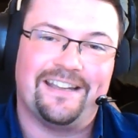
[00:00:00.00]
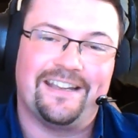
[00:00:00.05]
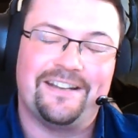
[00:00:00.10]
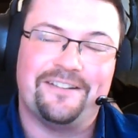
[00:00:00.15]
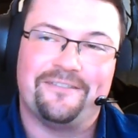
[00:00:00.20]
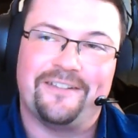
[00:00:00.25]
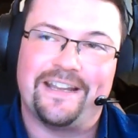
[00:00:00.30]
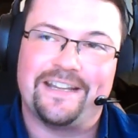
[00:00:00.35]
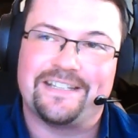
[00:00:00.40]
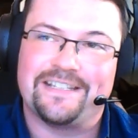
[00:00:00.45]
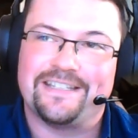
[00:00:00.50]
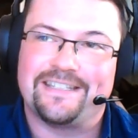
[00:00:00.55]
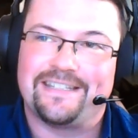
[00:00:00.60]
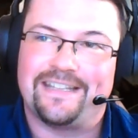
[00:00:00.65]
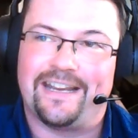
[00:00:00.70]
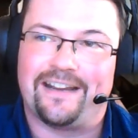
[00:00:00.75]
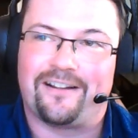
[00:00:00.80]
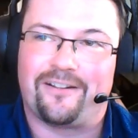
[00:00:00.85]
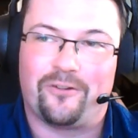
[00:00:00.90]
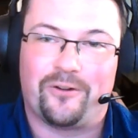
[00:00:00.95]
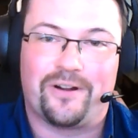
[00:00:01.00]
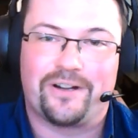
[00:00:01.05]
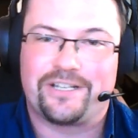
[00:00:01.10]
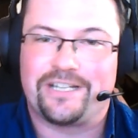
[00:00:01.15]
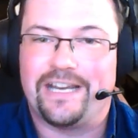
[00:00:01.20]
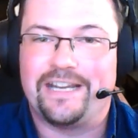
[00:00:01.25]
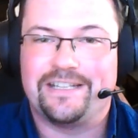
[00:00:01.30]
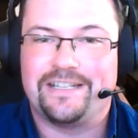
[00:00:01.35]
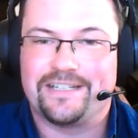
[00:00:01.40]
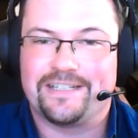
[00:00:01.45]
innovations there, or
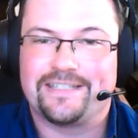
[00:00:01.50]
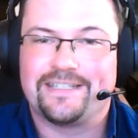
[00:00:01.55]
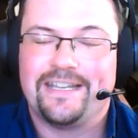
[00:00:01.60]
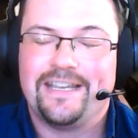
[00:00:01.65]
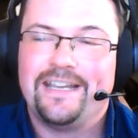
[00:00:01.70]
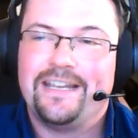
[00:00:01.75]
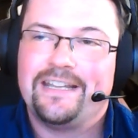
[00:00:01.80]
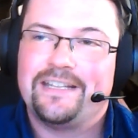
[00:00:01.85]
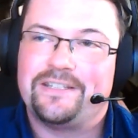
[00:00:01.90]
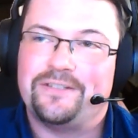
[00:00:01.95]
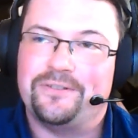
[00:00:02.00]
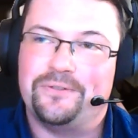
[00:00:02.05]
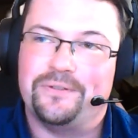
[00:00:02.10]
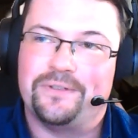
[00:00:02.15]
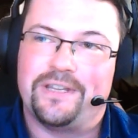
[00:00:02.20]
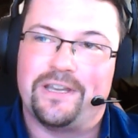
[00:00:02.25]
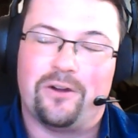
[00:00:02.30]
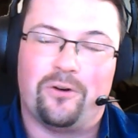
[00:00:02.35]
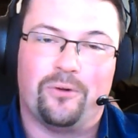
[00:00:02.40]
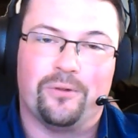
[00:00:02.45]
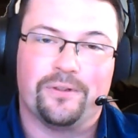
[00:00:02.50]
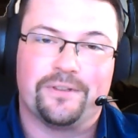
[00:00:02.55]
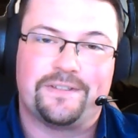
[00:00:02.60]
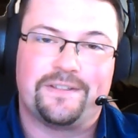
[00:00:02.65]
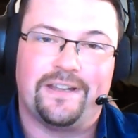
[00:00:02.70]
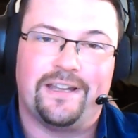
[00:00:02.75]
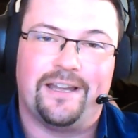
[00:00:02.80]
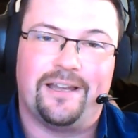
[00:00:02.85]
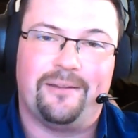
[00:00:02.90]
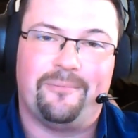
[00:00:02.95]
changes to the
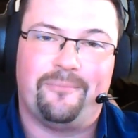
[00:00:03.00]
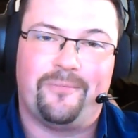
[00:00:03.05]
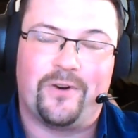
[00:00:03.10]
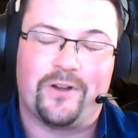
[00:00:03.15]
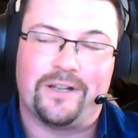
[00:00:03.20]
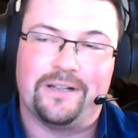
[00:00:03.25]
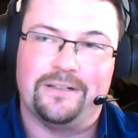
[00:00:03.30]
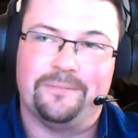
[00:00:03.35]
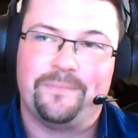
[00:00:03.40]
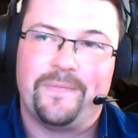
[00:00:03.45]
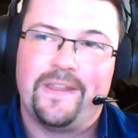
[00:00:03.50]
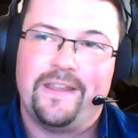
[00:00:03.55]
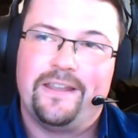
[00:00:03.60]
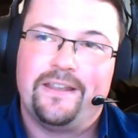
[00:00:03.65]
old model.